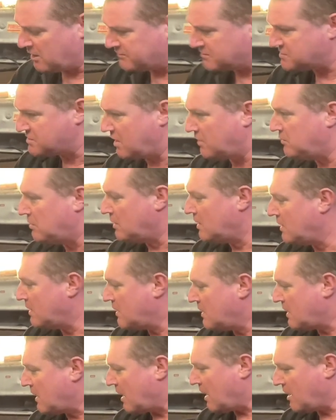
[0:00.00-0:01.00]
So
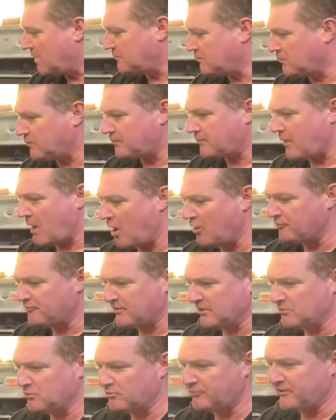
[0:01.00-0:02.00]
hopefully
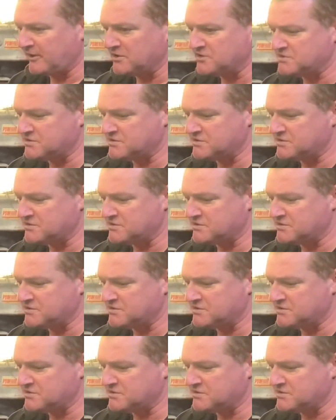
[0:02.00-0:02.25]
we'll finish